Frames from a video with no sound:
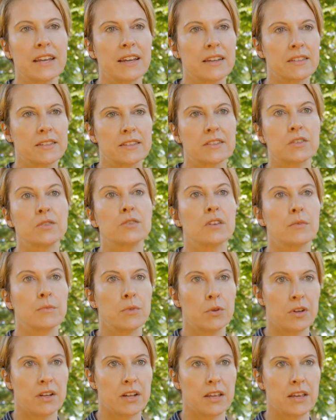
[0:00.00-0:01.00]
dance to the
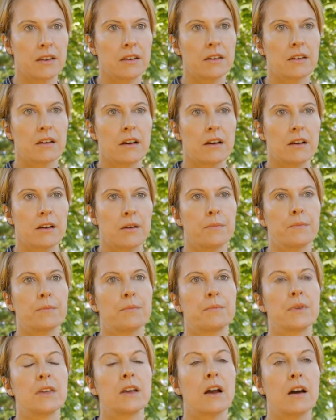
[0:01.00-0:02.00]
community um,
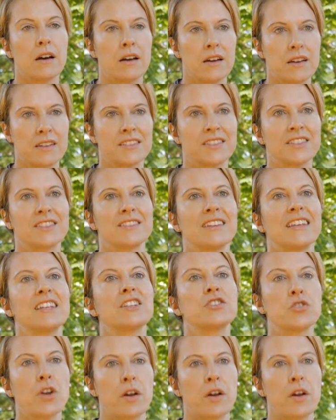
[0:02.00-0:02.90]
beyond in